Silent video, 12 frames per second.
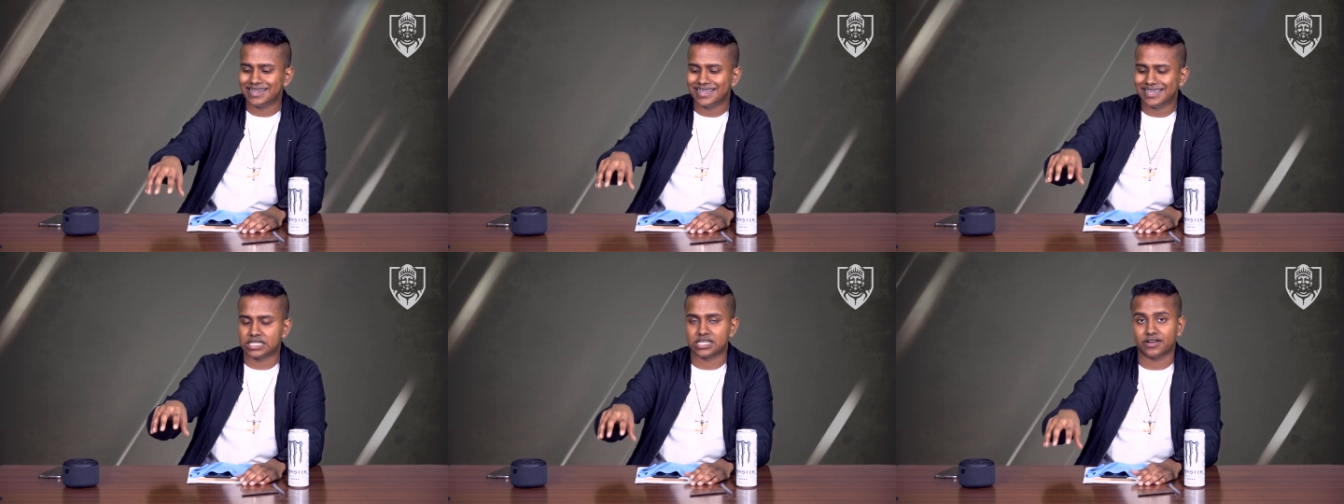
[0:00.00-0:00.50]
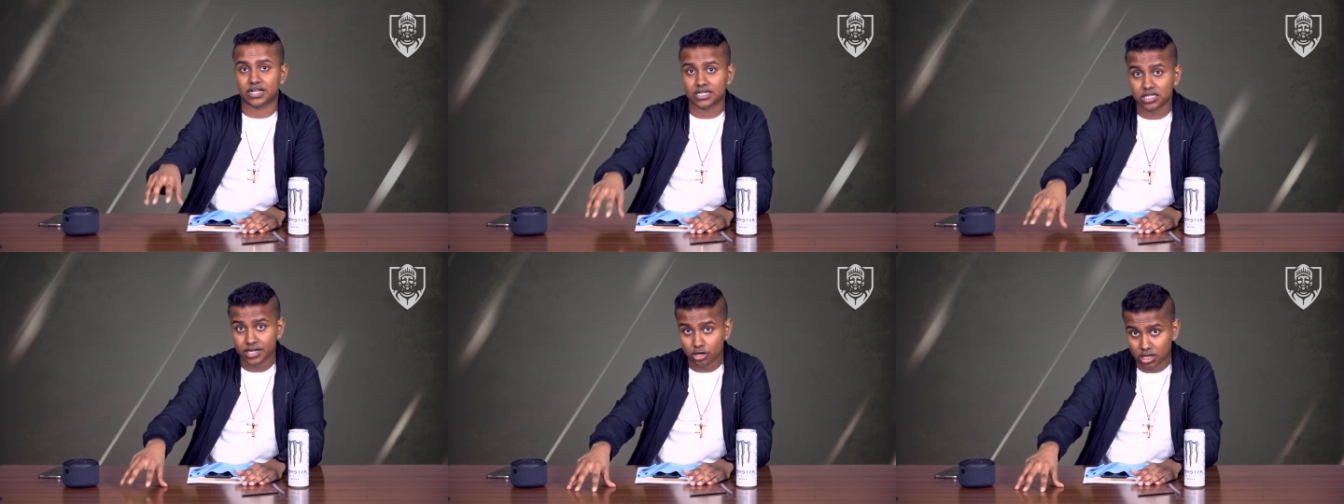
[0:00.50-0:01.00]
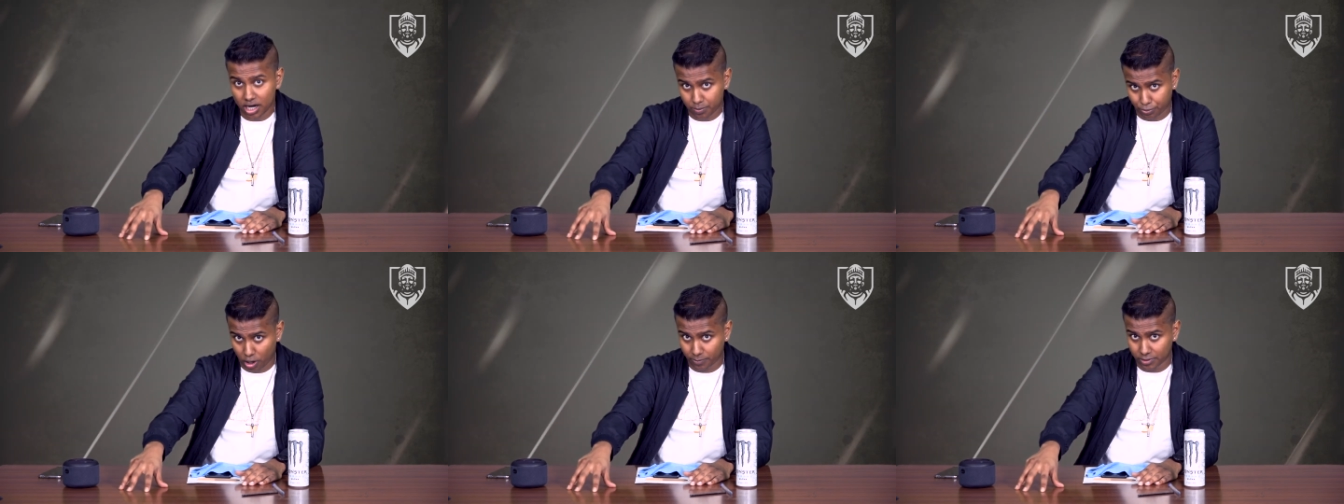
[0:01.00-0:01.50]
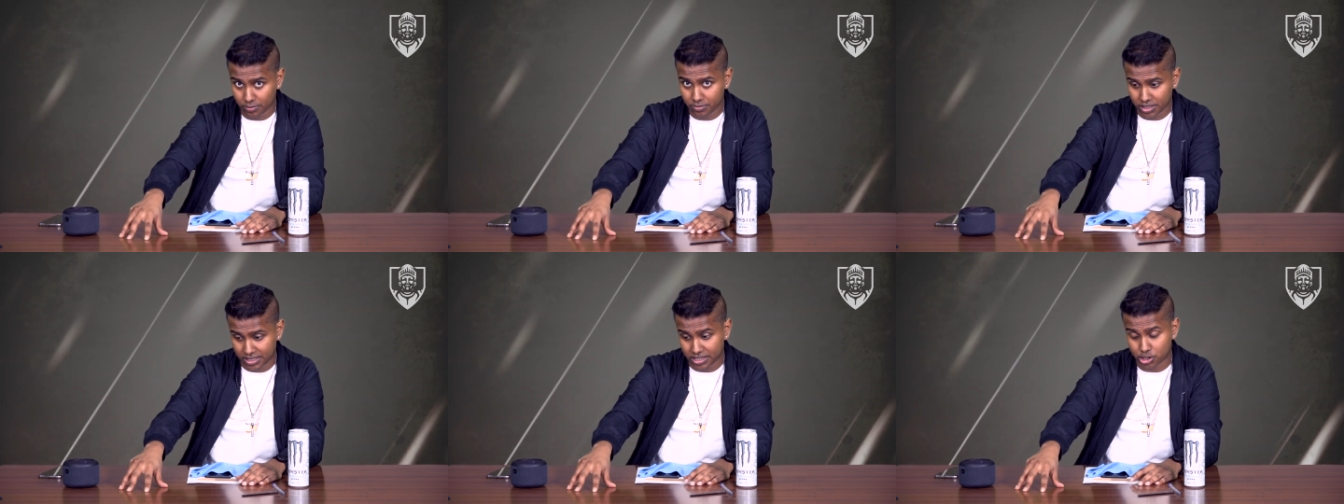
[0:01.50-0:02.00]
it's a clear-cut problem
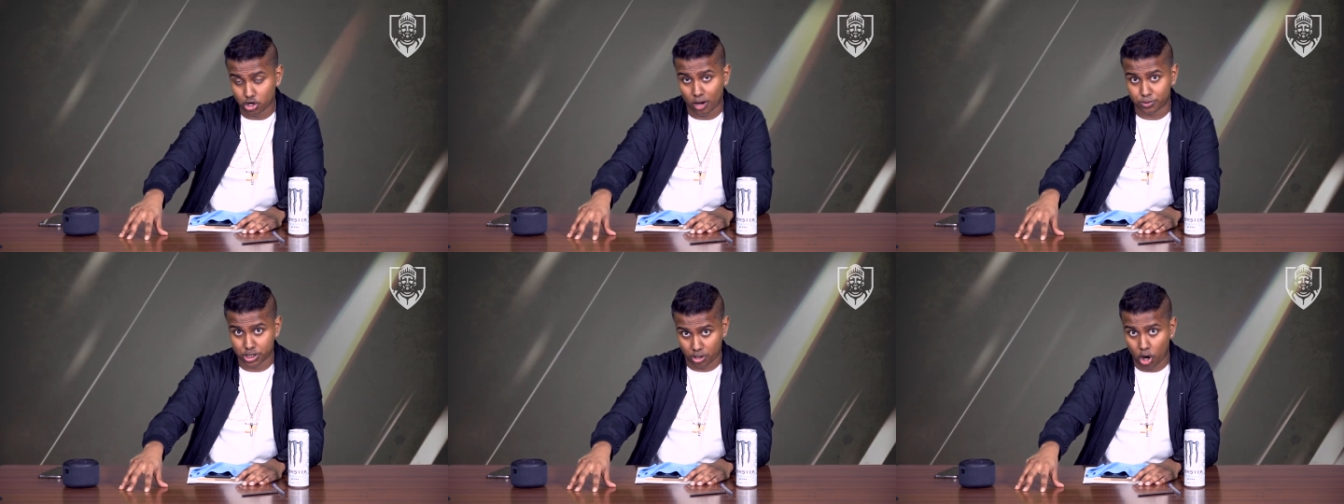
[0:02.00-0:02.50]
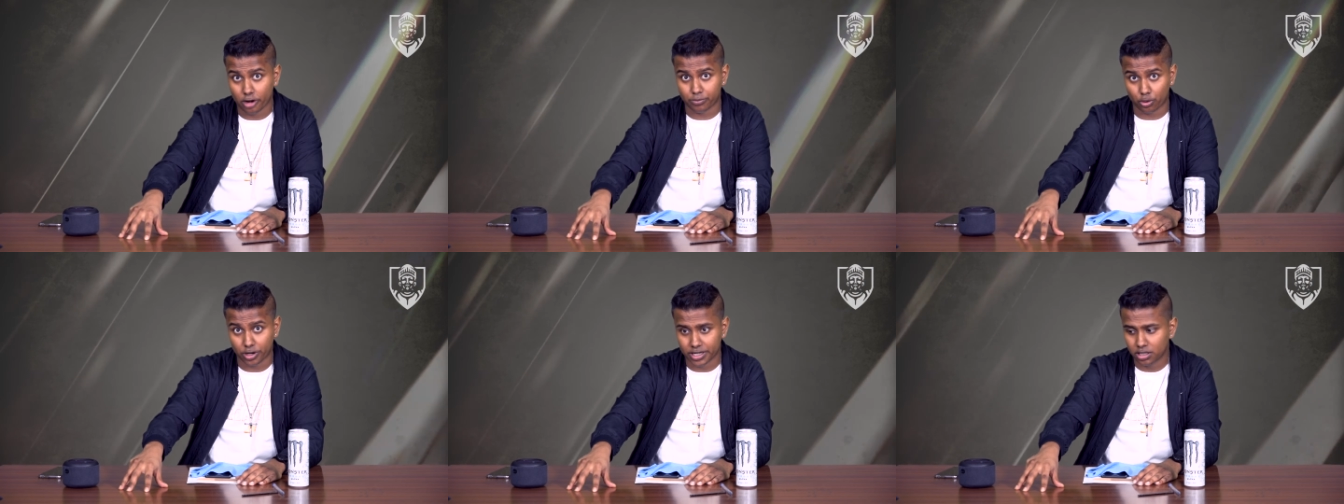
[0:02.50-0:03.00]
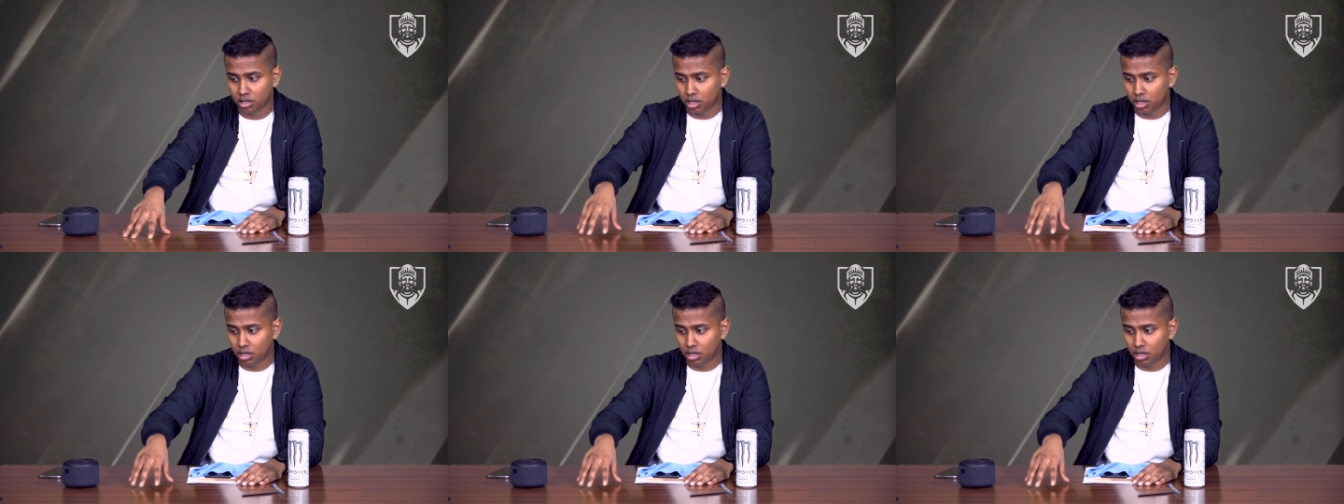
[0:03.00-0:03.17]
in adoption onboarding?